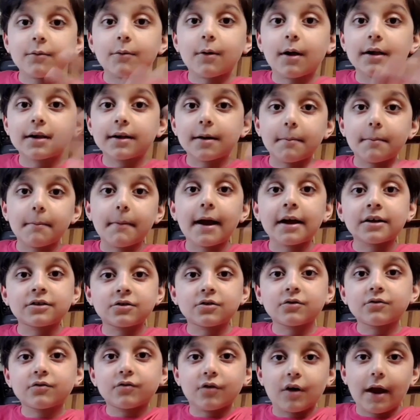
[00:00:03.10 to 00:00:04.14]
welcome back to
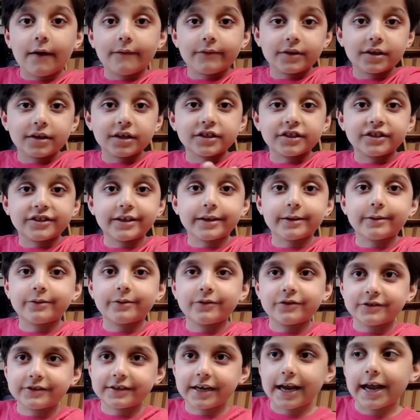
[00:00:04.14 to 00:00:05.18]
Craftlicious
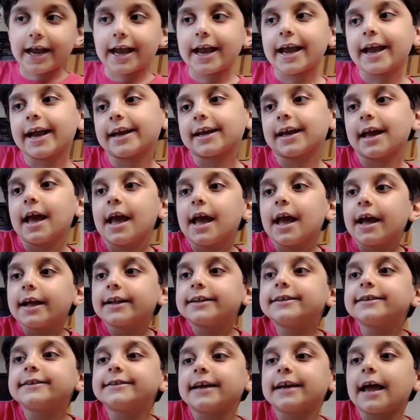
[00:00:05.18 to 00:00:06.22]
Check.
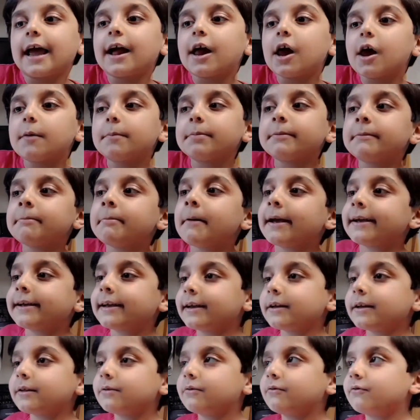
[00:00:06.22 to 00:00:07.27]
Today I'll be
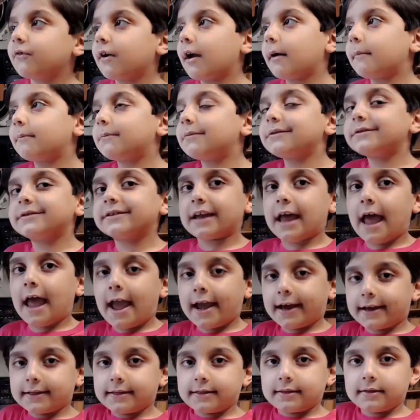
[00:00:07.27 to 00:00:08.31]
making scrambled
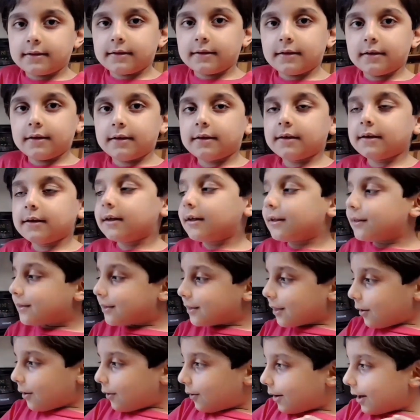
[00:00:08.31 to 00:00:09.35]
eggs.
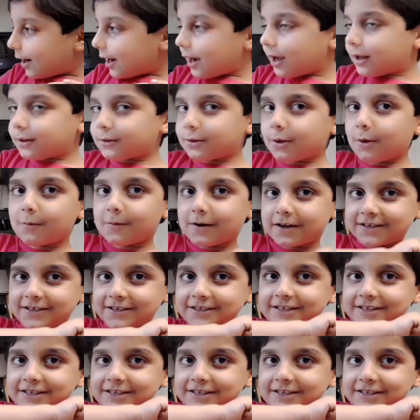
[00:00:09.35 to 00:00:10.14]
So here's all what you